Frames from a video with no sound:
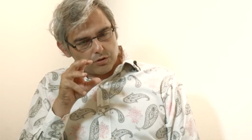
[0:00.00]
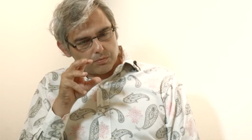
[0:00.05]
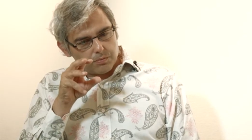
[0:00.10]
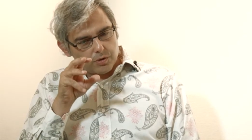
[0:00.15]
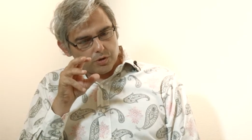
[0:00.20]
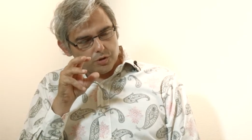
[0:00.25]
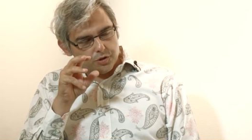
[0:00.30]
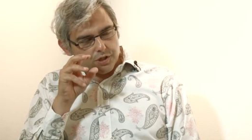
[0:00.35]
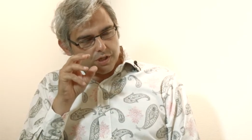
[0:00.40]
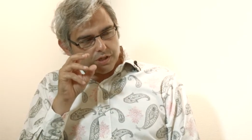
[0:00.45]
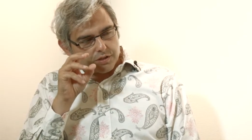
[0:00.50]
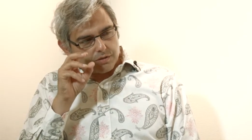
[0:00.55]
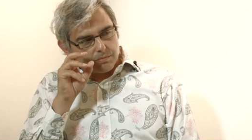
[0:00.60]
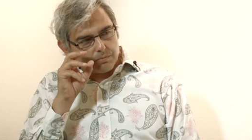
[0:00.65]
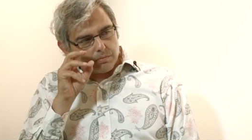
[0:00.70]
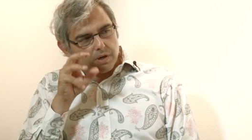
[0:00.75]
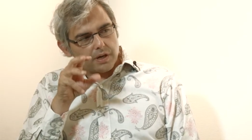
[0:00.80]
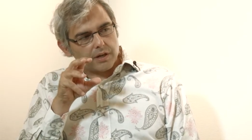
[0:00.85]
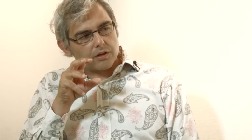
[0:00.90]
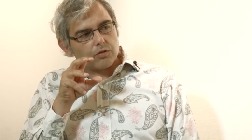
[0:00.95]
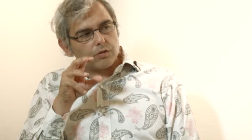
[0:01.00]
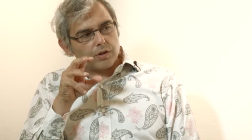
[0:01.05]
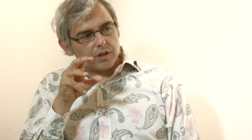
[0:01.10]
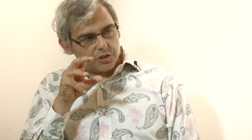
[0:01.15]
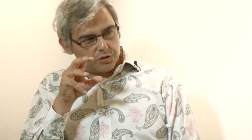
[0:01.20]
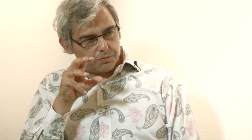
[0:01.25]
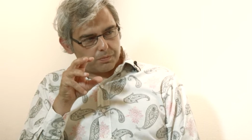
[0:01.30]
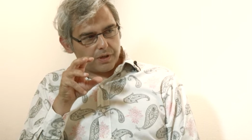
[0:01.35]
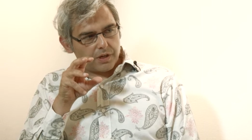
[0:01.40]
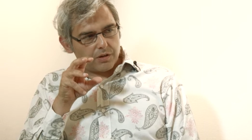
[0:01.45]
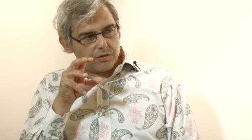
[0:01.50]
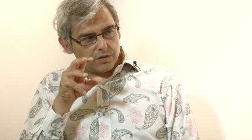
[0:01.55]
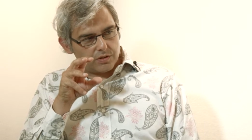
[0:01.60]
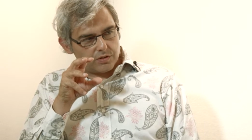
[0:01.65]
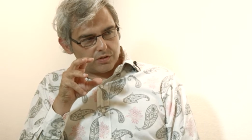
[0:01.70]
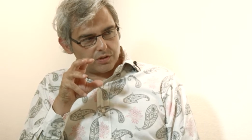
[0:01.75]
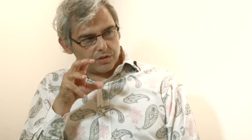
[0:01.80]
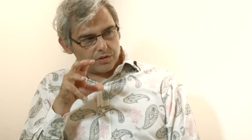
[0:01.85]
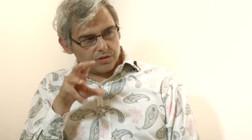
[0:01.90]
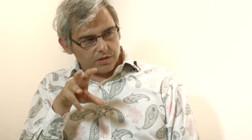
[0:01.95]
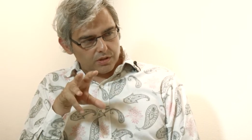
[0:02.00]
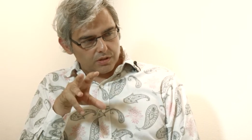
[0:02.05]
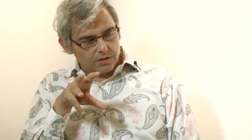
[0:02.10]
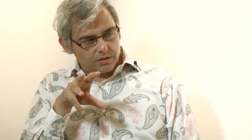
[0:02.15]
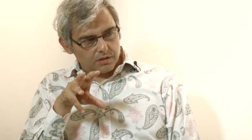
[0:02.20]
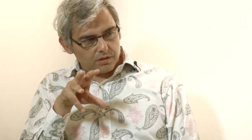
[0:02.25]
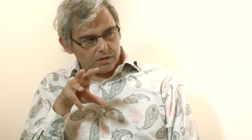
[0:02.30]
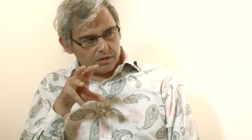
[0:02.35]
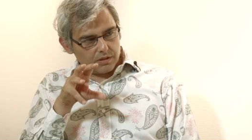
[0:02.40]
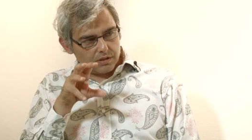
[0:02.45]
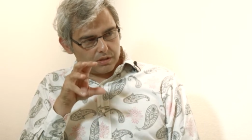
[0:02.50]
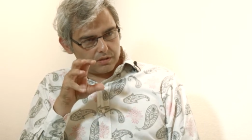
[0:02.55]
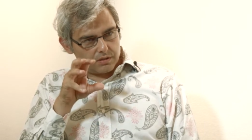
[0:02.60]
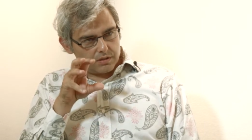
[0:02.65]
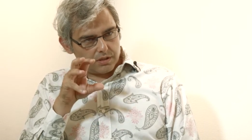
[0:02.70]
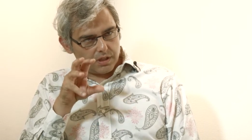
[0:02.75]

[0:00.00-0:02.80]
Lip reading: projects and micro experiences and